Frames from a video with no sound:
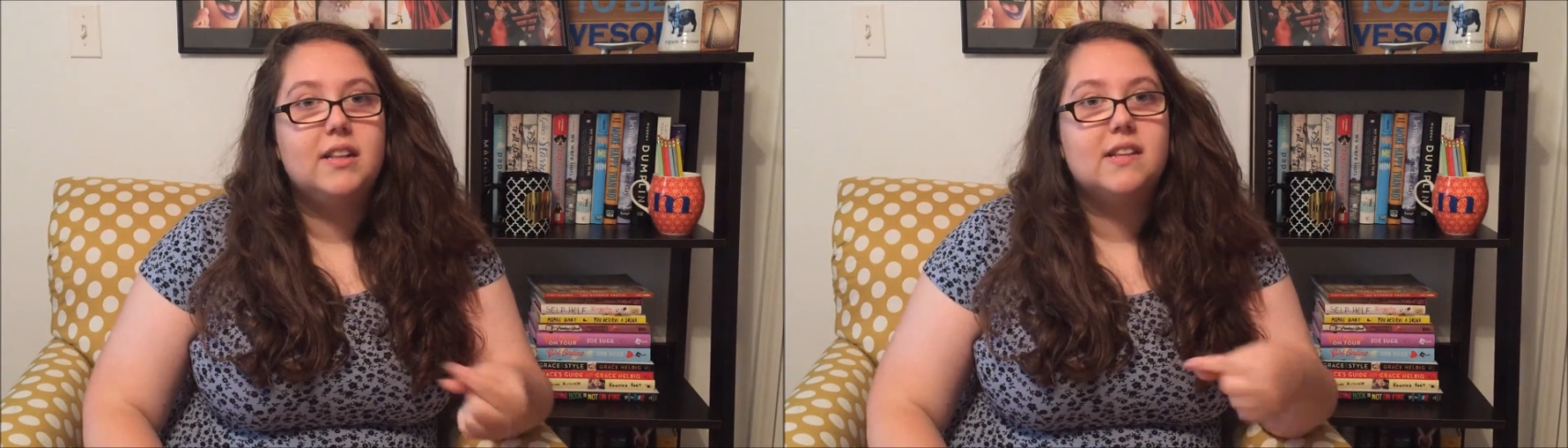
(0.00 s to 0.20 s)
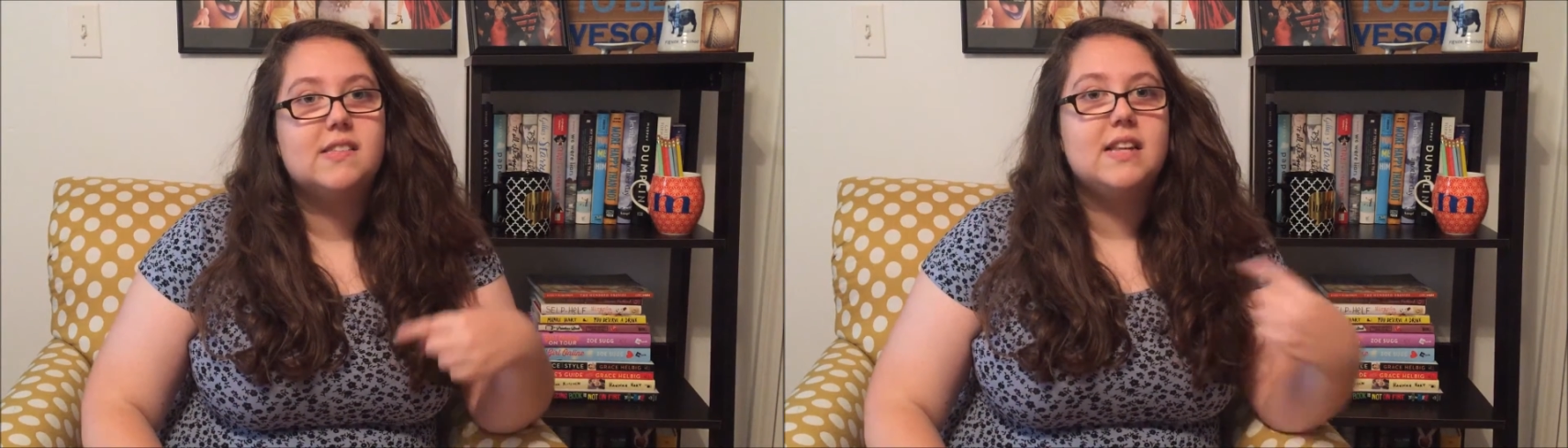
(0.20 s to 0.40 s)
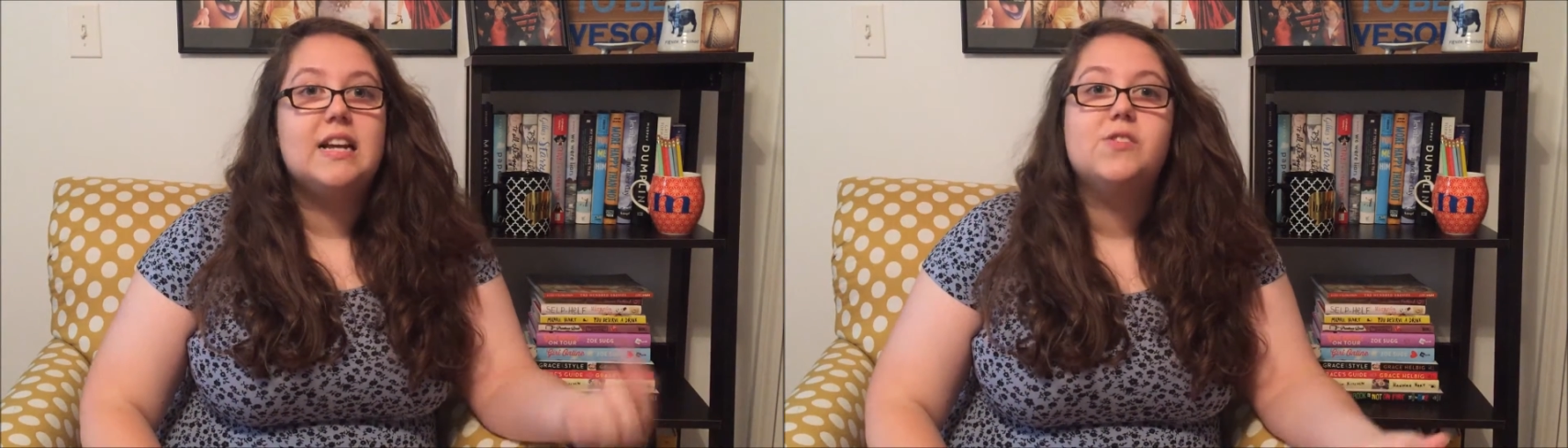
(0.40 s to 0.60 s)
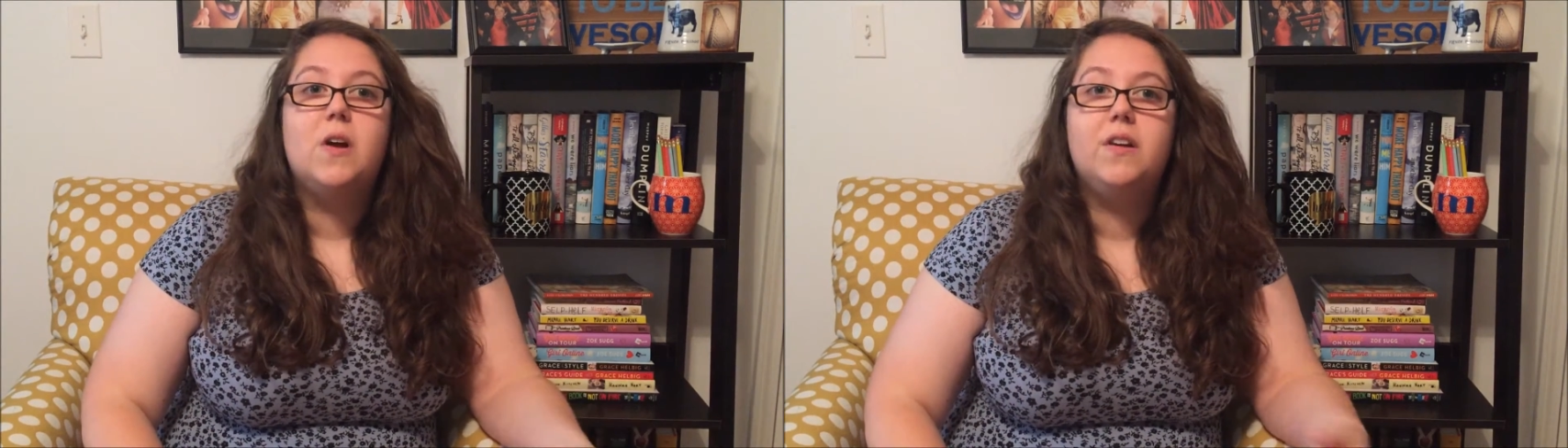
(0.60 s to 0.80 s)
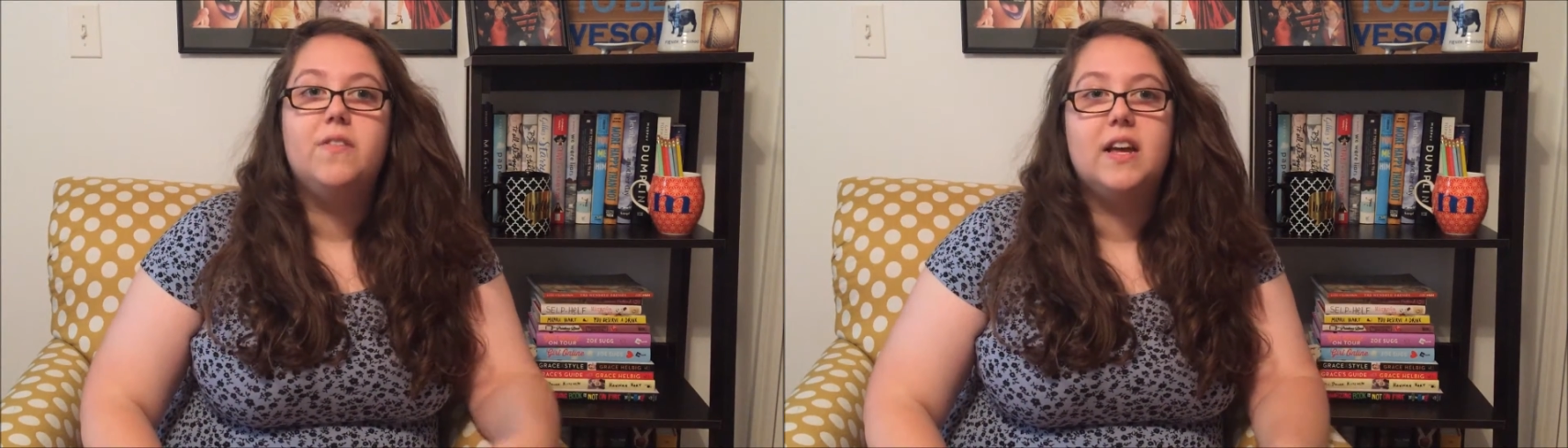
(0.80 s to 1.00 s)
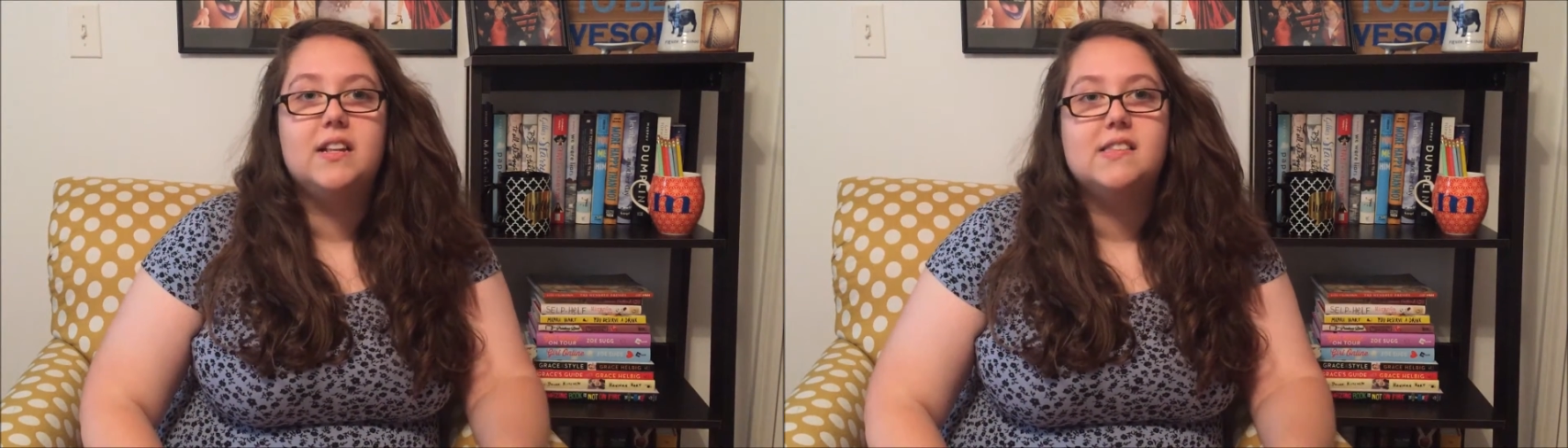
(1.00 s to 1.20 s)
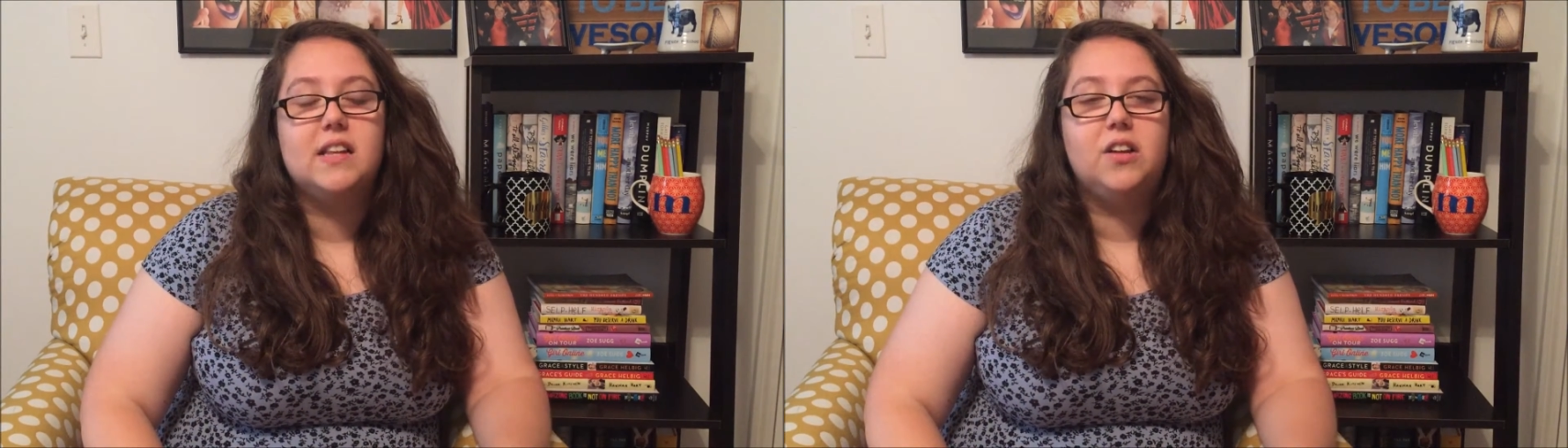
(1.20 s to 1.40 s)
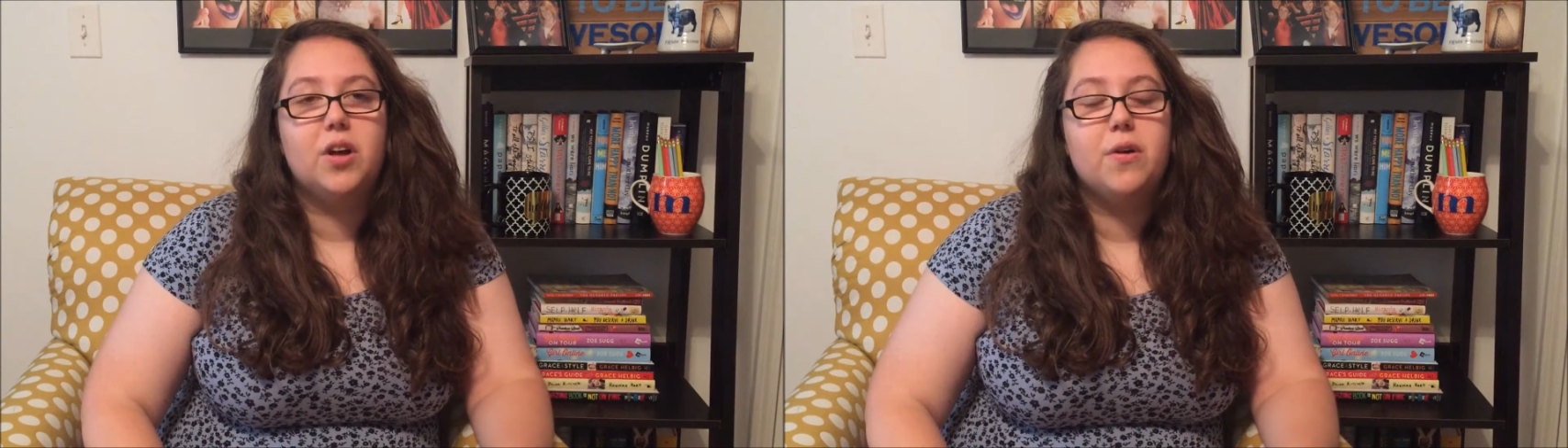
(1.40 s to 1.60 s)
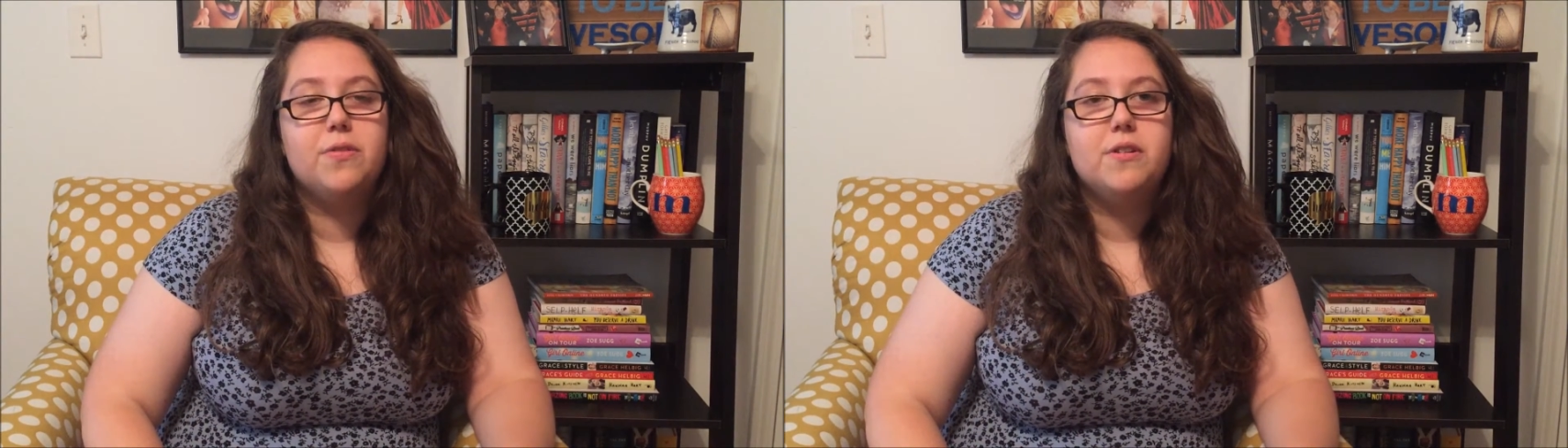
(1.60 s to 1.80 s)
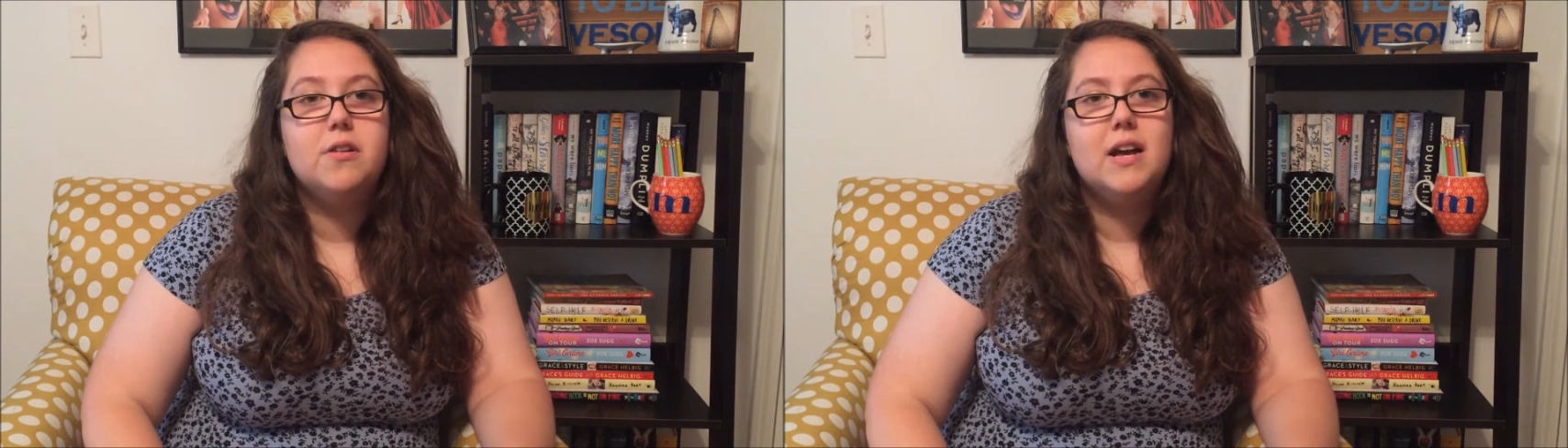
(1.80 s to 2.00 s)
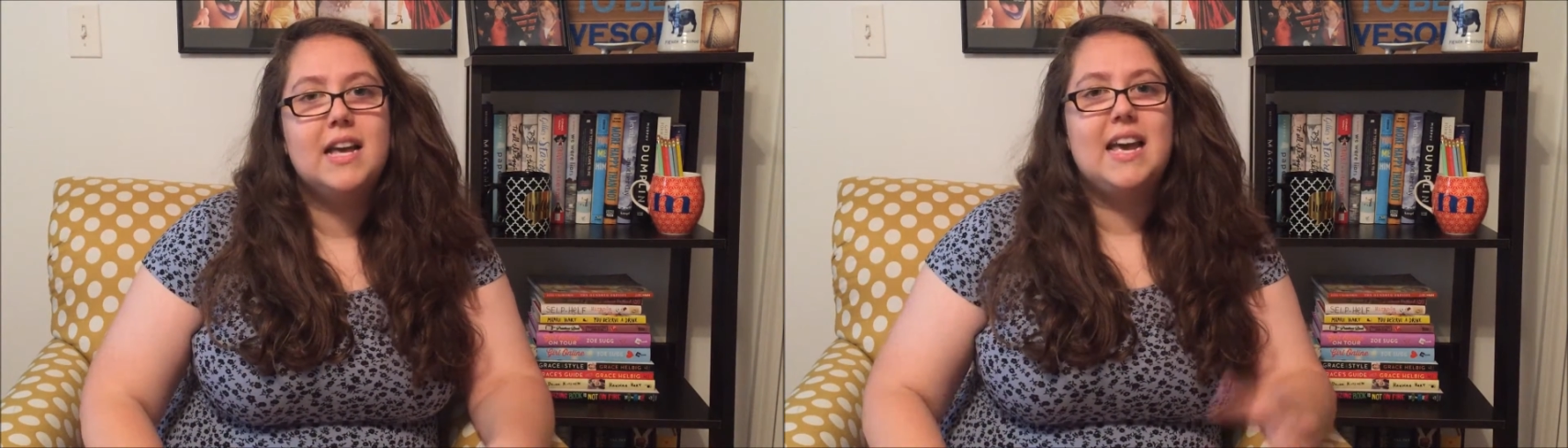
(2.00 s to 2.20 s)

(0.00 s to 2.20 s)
in this next round of edits that I'll go through.